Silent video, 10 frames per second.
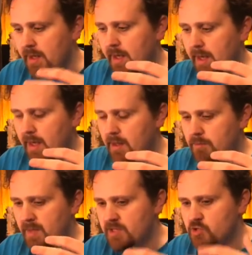and
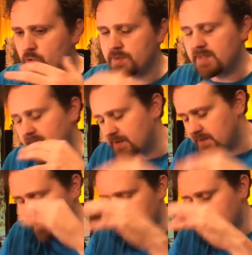makes sure it
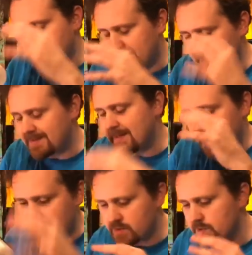takes it takes the
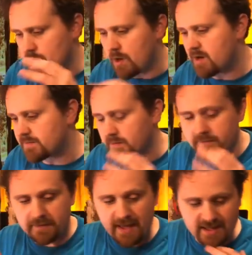edges off
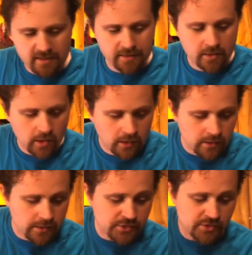of anything
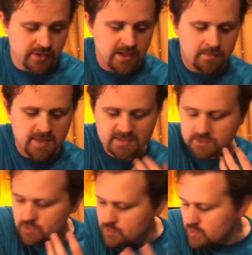harsh, makes it
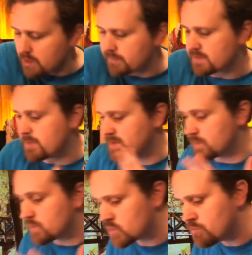soft, makes it
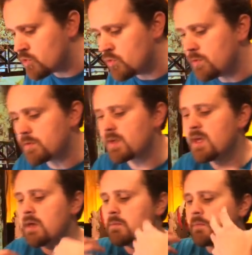smooth,
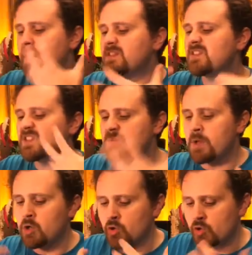makes it
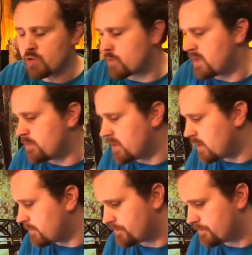smell creamy.